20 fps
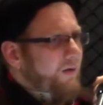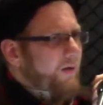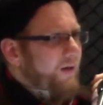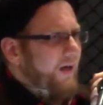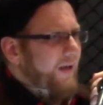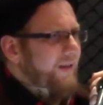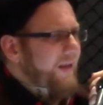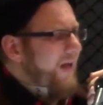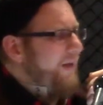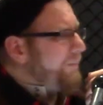
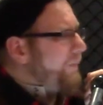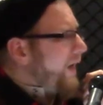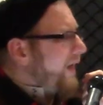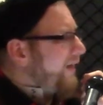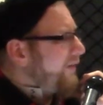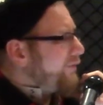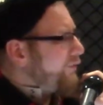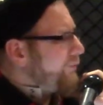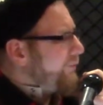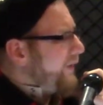And that
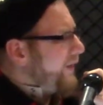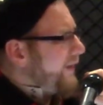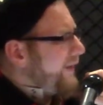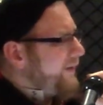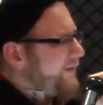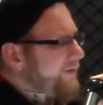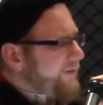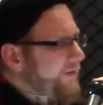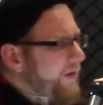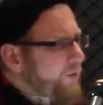balance
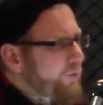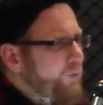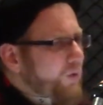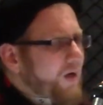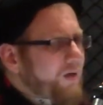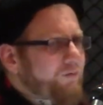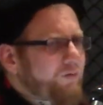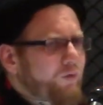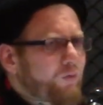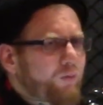means that
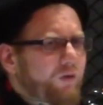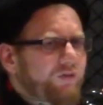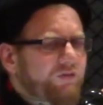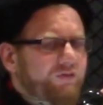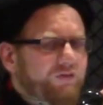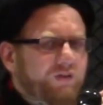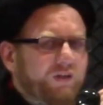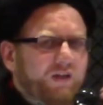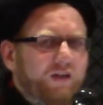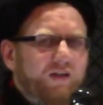wherever we
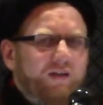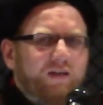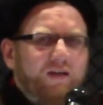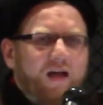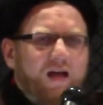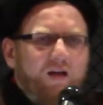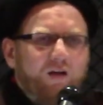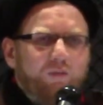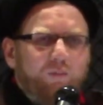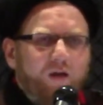see the
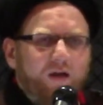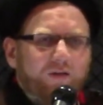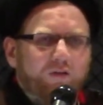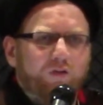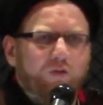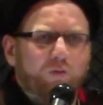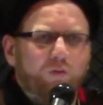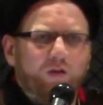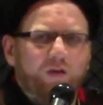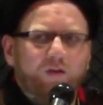Ahlul Bayt
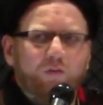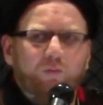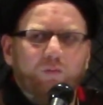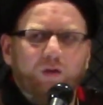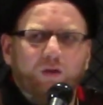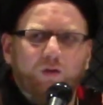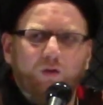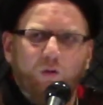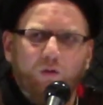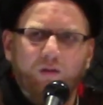going, we
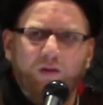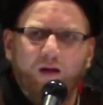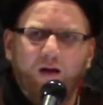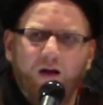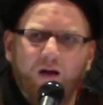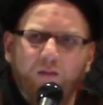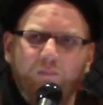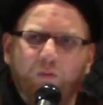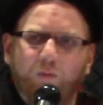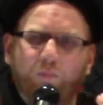go
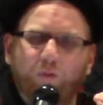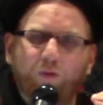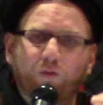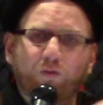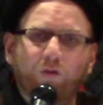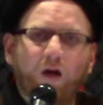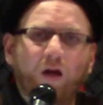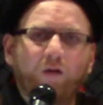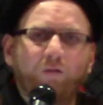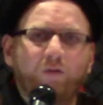there, but we do
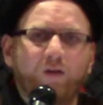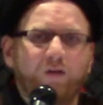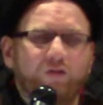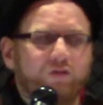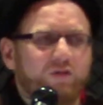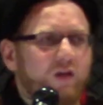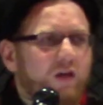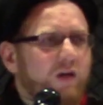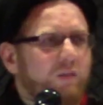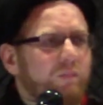not reach
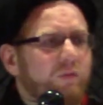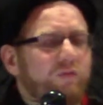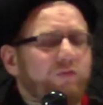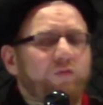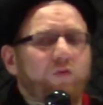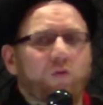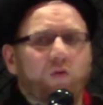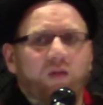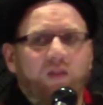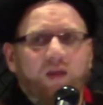there
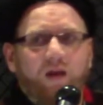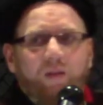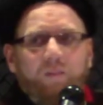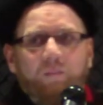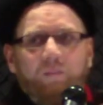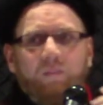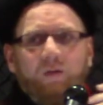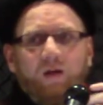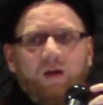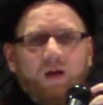before them.
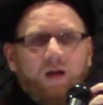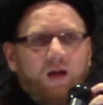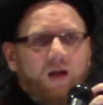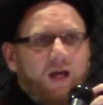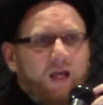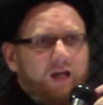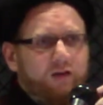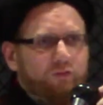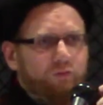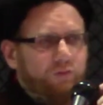
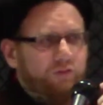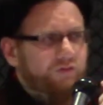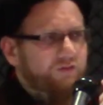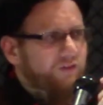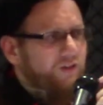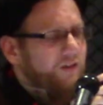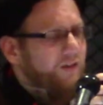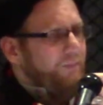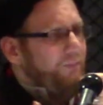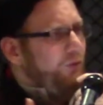And if we
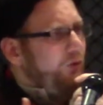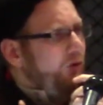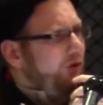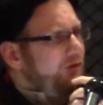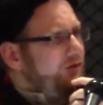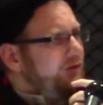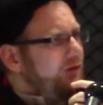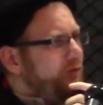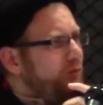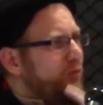see them
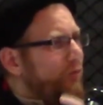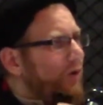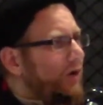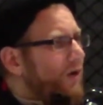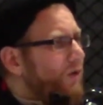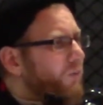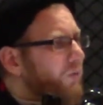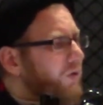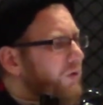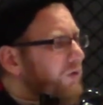going
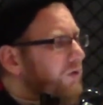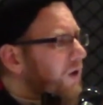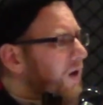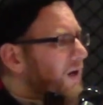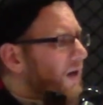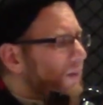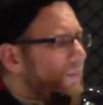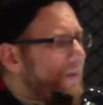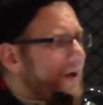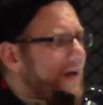somewhere, we do
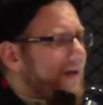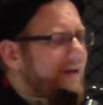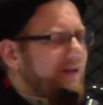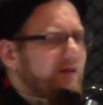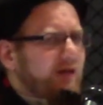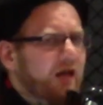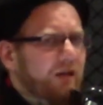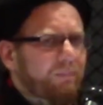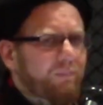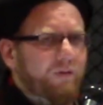not
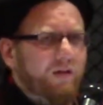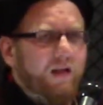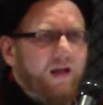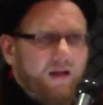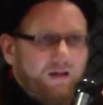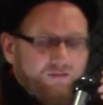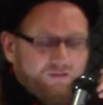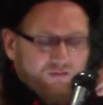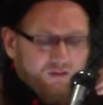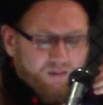abandon that place.